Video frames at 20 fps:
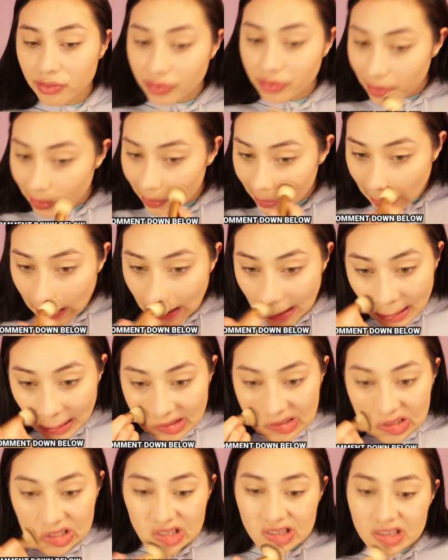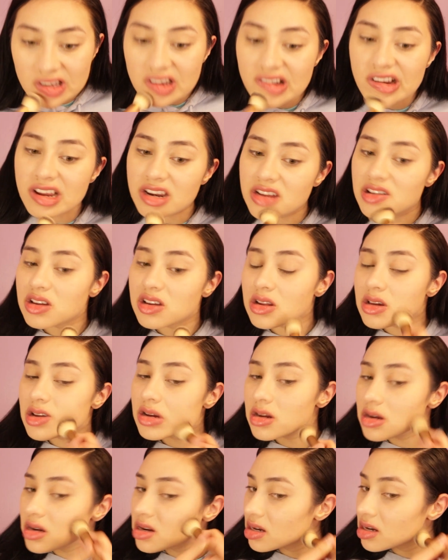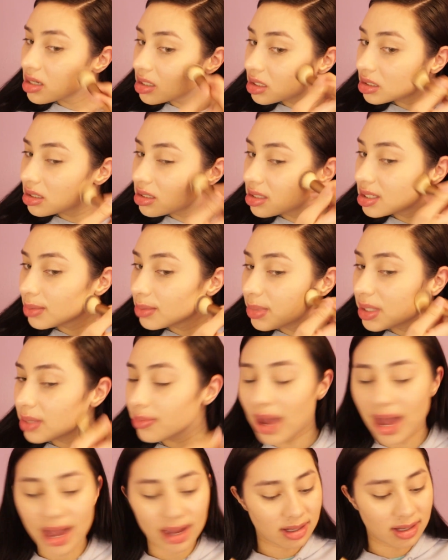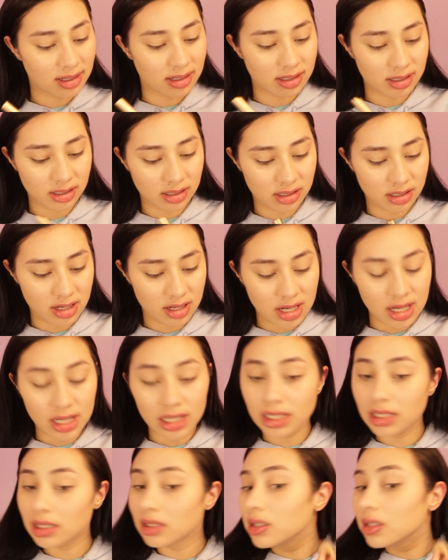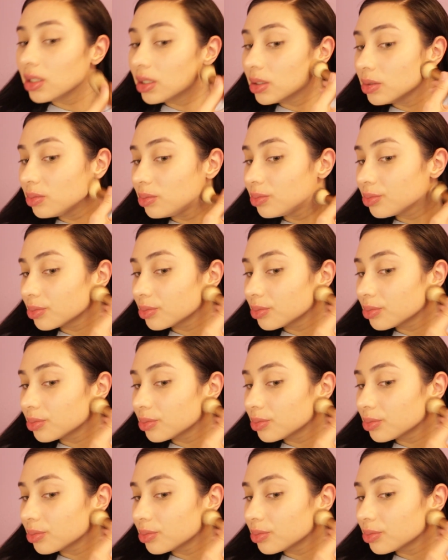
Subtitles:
very excited to be back. You know,